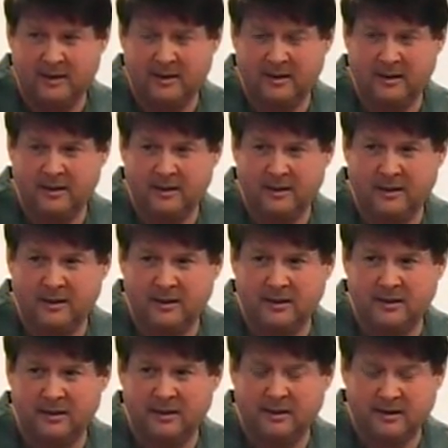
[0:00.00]

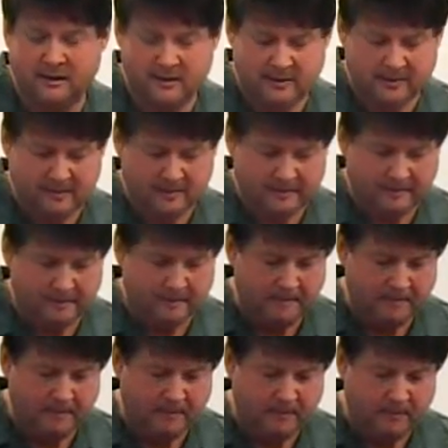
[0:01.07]

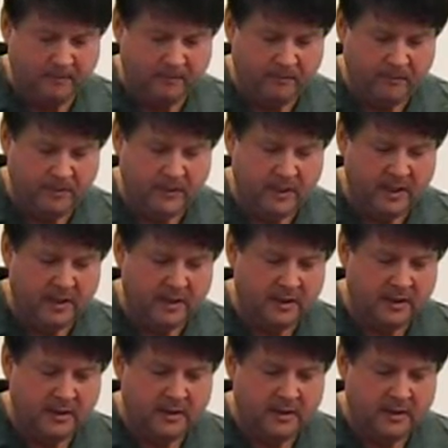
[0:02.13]
(no one is talking)